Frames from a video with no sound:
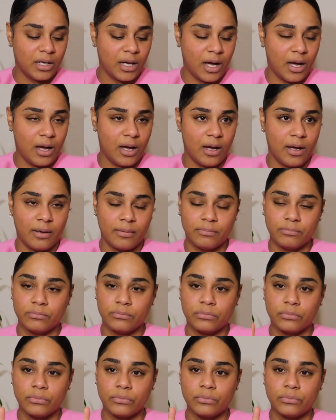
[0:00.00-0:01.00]
2
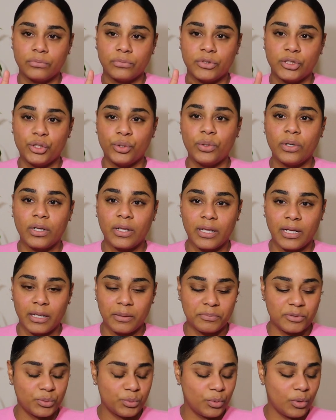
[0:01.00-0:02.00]
of the
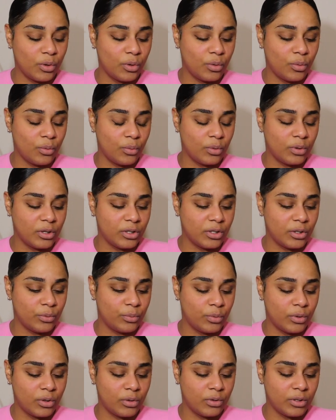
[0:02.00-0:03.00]
clips. We'll
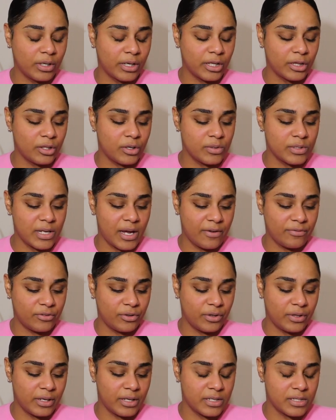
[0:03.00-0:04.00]
look at those
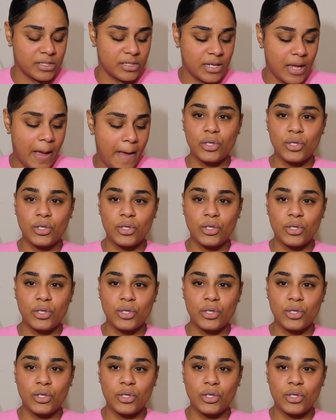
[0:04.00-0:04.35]
after this.